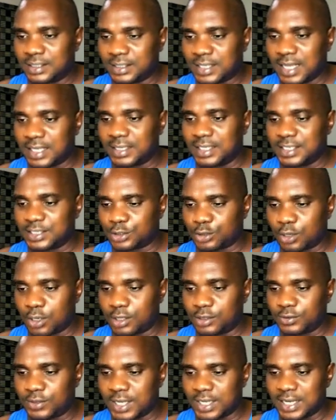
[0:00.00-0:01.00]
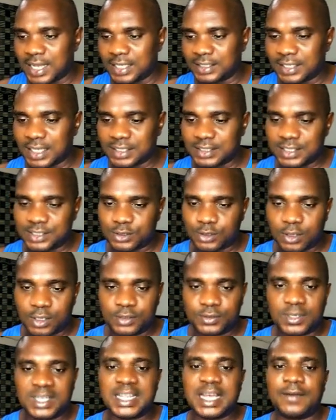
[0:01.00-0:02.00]
take this to 100 and take this to
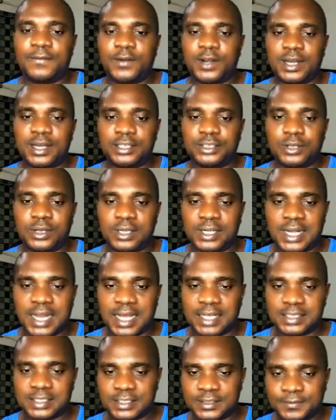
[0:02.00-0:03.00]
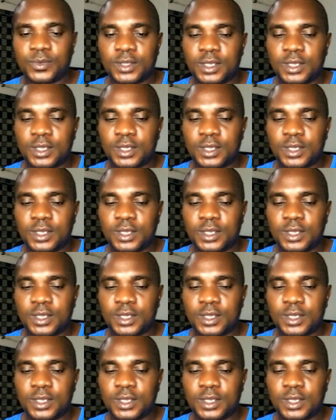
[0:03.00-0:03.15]
100. I've already done that.